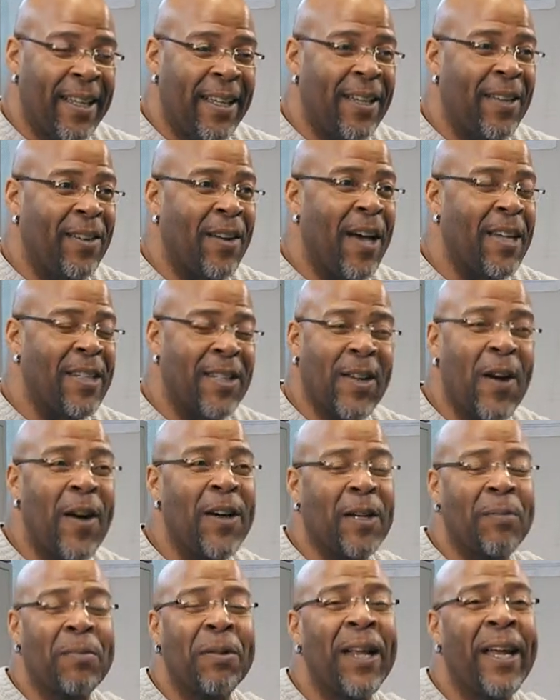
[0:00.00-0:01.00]
You know, I
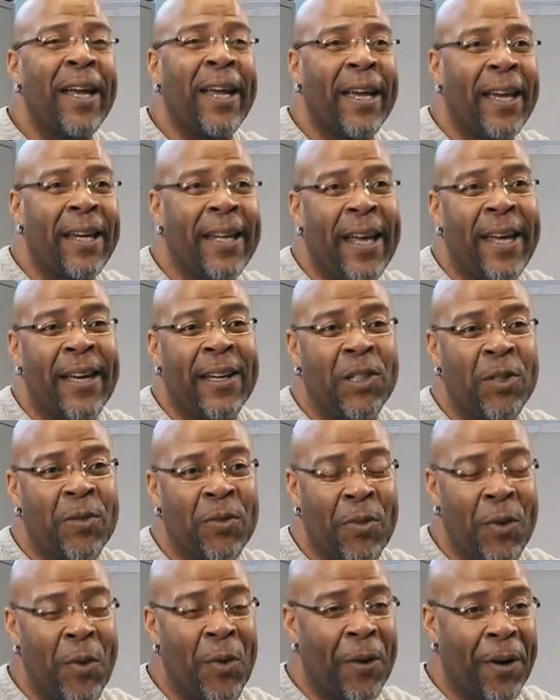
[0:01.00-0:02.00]
started playing at age
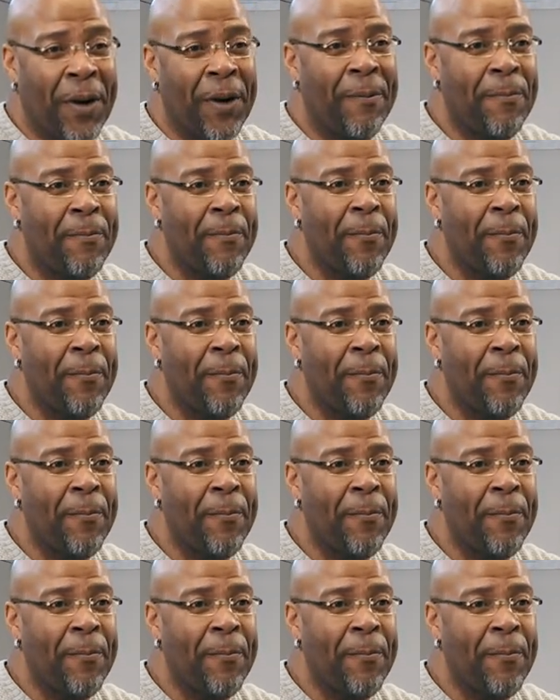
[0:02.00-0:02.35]
4.